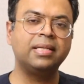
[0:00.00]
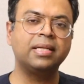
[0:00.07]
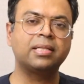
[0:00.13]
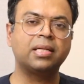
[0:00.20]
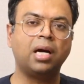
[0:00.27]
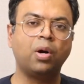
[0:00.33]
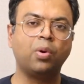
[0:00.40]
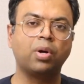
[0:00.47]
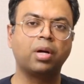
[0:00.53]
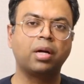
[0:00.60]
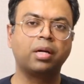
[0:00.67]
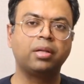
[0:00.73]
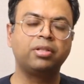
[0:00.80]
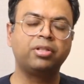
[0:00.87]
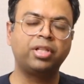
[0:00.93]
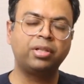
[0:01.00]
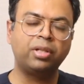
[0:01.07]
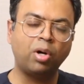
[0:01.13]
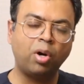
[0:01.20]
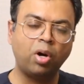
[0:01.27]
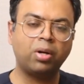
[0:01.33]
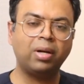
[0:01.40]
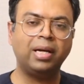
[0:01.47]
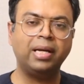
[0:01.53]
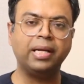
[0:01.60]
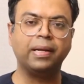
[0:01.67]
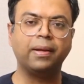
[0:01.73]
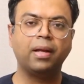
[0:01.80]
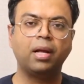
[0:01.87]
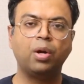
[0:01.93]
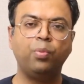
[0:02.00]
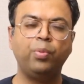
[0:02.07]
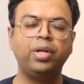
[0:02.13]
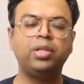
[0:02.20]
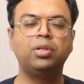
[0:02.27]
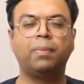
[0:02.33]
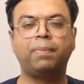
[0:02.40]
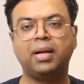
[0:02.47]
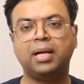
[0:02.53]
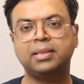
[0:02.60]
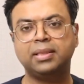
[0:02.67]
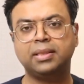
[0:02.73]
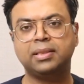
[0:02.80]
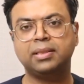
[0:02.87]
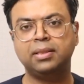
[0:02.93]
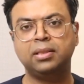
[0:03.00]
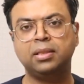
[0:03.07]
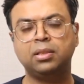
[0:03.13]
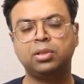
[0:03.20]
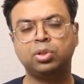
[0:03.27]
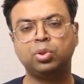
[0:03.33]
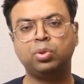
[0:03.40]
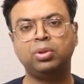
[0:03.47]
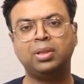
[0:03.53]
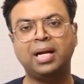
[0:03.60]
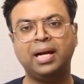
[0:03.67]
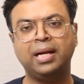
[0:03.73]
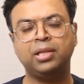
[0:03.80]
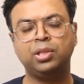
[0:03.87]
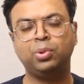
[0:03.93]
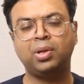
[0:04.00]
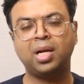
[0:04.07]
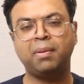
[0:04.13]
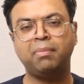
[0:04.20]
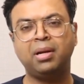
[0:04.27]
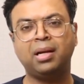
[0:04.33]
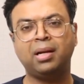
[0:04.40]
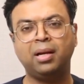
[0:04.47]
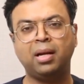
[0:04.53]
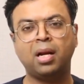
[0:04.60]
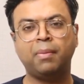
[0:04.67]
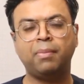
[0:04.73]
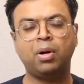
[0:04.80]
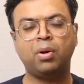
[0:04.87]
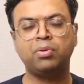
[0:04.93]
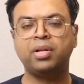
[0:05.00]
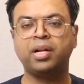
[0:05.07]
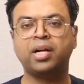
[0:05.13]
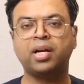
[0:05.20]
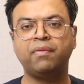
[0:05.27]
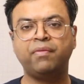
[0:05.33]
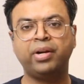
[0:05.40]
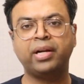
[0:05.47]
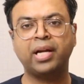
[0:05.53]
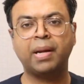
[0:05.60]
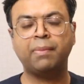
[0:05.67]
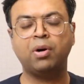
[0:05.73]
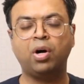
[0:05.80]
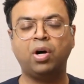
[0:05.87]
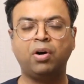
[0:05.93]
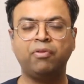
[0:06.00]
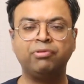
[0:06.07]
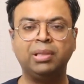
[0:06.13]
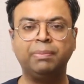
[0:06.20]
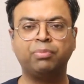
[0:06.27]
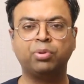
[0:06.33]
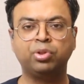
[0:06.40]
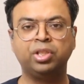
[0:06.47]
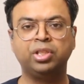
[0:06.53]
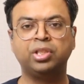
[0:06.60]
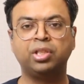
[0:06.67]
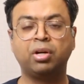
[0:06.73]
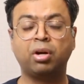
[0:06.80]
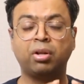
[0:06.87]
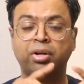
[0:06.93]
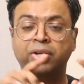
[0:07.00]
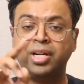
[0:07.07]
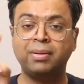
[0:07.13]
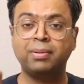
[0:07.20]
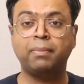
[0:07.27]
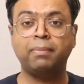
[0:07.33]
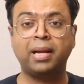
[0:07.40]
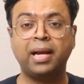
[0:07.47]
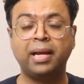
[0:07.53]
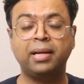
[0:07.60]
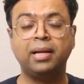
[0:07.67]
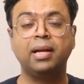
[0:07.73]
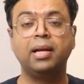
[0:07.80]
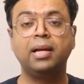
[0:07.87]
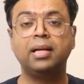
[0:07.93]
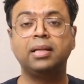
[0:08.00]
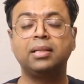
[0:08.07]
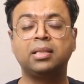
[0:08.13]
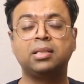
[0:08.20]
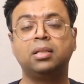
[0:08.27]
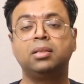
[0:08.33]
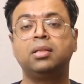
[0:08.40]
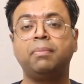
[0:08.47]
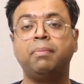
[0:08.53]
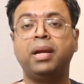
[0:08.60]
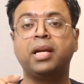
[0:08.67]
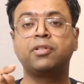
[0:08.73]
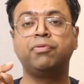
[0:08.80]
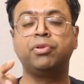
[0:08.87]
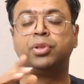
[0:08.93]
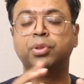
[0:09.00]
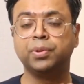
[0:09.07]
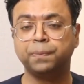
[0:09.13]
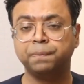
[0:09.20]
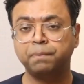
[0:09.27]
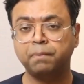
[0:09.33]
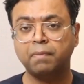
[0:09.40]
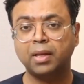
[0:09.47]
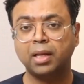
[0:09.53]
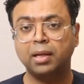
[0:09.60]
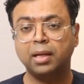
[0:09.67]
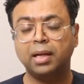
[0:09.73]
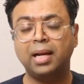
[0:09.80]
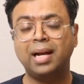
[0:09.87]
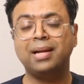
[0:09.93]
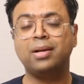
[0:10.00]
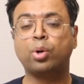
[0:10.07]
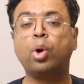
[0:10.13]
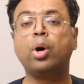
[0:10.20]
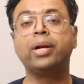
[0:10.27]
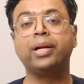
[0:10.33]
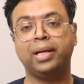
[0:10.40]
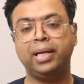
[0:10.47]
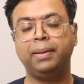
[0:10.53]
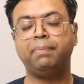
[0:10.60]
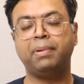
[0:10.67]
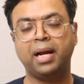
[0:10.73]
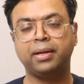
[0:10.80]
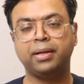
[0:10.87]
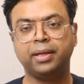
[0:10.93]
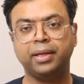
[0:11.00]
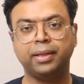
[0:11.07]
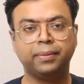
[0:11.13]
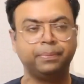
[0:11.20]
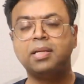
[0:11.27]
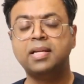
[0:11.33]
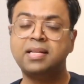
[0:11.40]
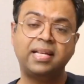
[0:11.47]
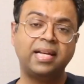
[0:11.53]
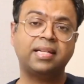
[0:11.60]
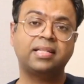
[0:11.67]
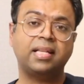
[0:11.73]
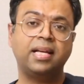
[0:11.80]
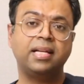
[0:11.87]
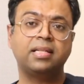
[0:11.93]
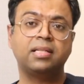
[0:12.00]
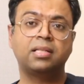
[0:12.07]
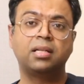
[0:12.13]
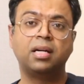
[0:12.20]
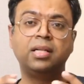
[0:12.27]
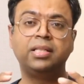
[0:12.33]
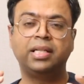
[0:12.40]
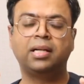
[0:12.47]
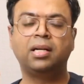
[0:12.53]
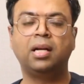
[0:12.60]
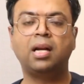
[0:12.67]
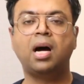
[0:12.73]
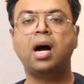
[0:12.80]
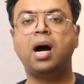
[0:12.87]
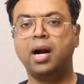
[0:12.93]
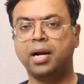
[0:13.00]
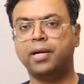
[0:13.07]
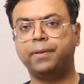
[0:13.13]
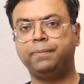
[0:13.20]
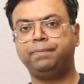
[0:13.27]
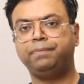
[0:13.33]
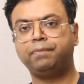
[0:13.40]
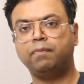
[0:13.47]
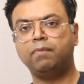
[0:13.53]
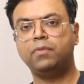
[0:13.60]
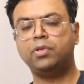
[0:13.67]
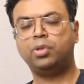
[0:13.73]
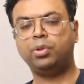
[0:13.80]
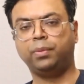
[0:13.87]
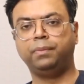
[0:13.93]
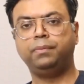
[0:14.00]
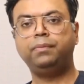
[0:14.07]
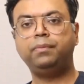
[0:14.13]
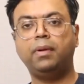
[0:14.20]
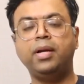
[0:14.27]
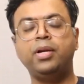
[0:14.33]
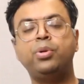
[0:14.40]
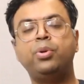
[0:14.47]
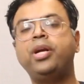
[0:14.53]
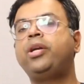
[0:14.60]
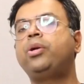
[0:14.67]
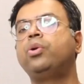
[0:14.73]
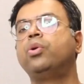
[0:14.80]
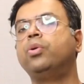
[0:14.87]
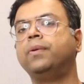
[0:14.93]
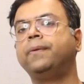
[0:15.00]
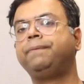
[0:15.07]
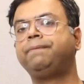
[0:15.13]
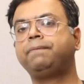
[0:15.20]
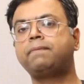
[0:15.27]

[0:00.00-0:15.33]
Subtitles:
this out thoroughly with your plastic surgeon so that you can be clear about the recovery time of the procedure or the treatment plan the surgeon makes for you, and accordingly plan ahead. Sixth is surgical art. So you need to know